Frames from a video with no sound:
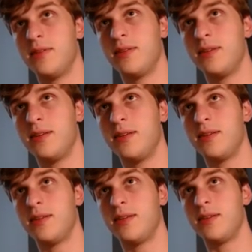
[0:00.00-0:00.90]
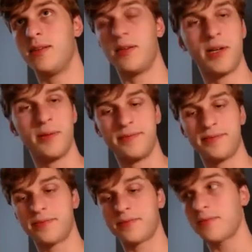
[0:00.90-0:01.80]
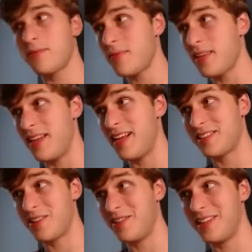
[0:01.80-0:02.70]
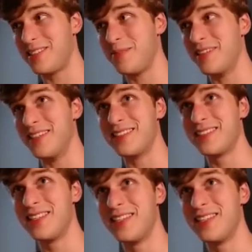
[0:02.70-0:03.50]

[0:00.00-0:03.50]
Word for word: And there we go. That's all that sleep does.